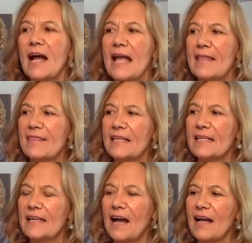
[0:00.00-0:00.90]
And
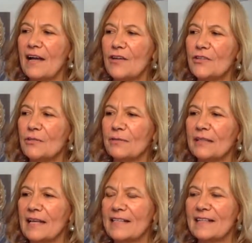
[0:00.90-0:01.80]
then I also
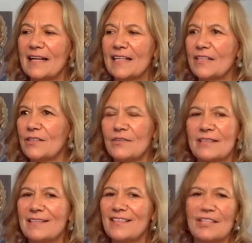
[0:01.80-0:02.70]
realized that I could do
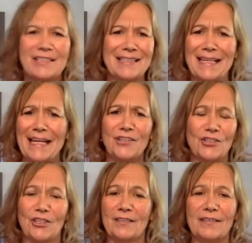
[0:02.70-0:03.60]
this just in
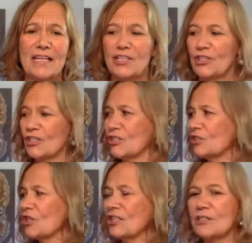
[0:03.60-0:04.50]
nature,
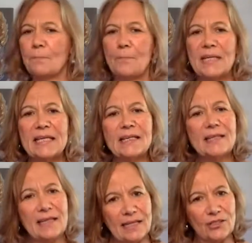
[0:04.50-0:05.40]
just being
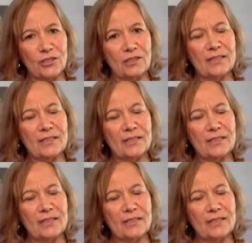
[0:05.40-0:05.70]
in nature.